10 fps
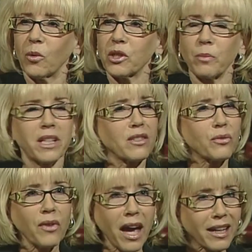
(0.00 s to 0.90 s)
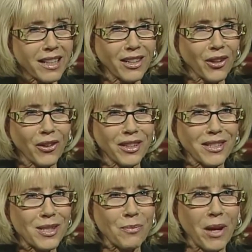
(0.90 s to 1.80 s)
which means fat hill
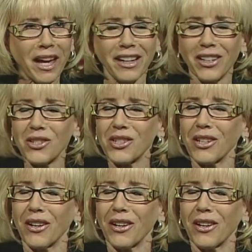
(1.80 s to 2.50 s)
in Spanish,